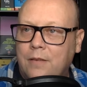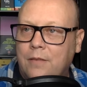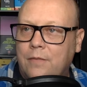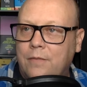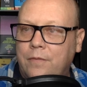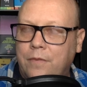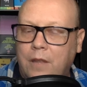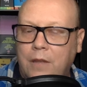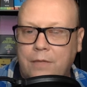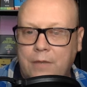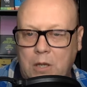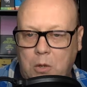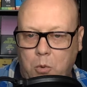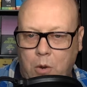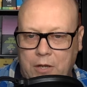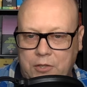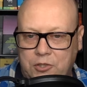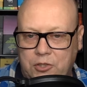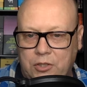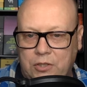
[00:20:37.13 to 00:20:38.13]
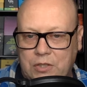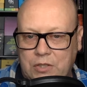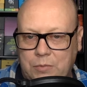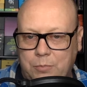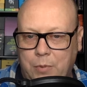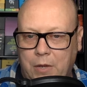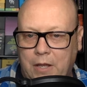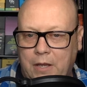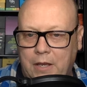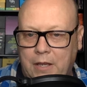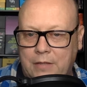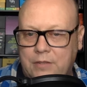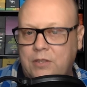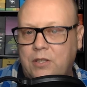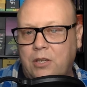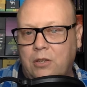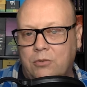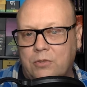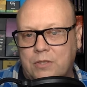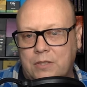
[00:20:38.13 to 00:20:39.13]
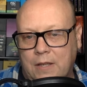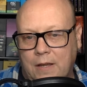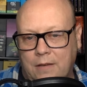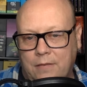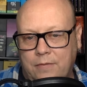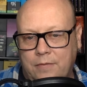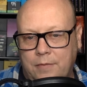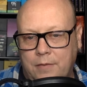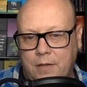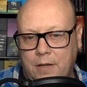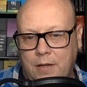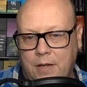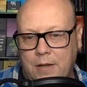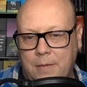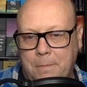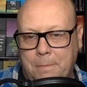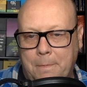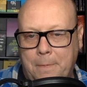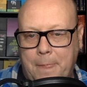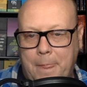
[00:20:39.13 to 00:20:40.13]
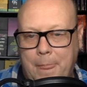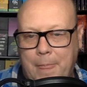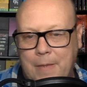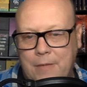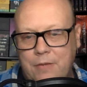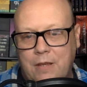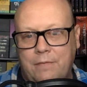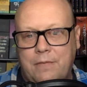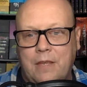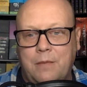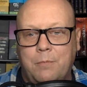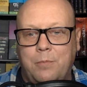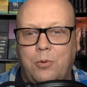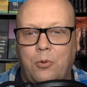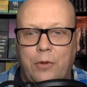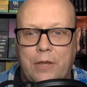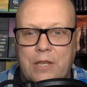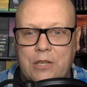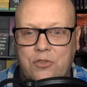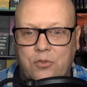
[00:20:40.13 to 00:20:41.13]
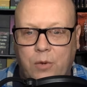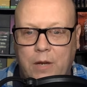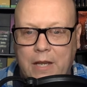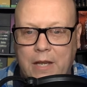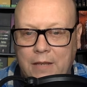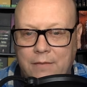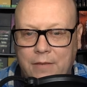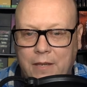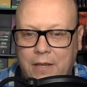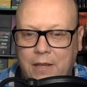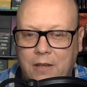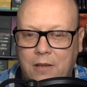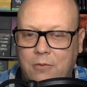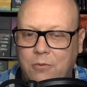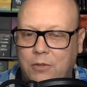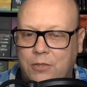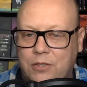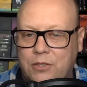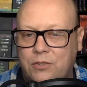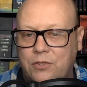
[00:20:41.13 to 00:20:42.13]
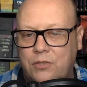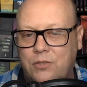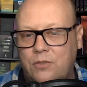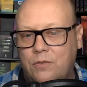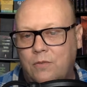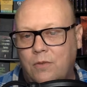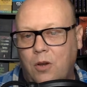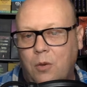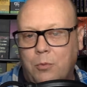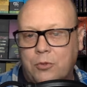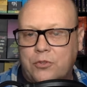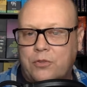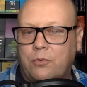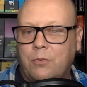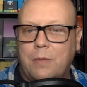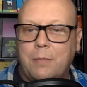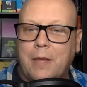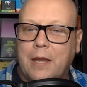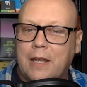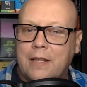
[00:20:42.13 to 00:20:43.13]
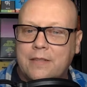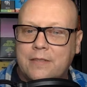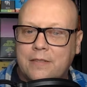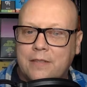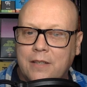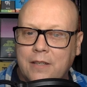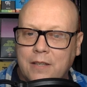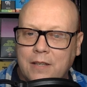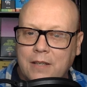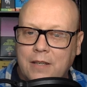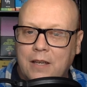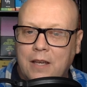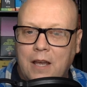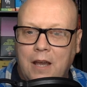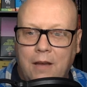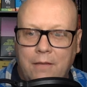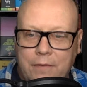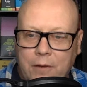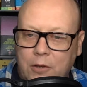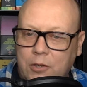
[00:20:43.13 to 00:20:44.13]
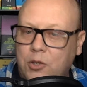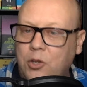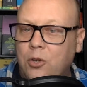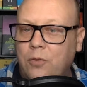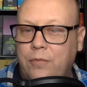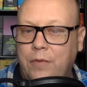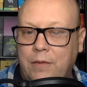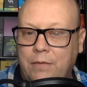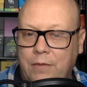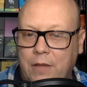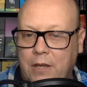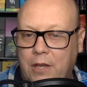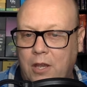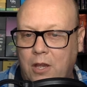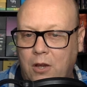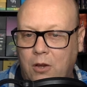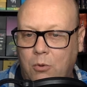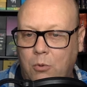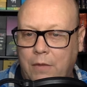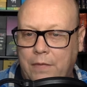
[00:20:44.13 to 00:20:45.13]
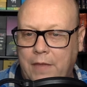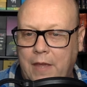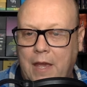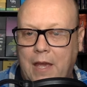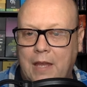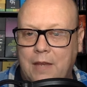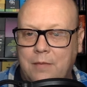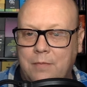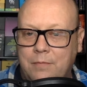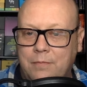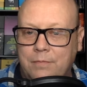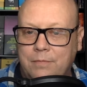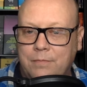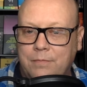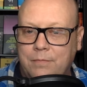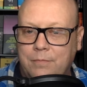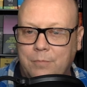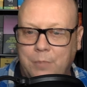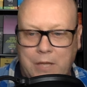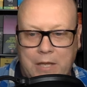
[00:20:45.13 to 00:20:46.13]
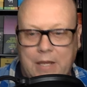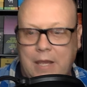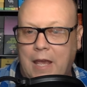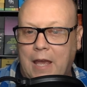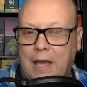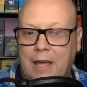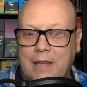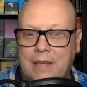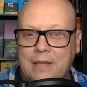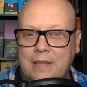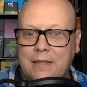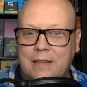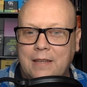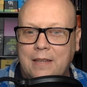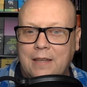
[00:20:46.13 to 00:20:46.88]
fluffy questions, but it's cute stuff. Then you have the employee training video, which is almost 3 minutes. A very goofy video with Ed being Ed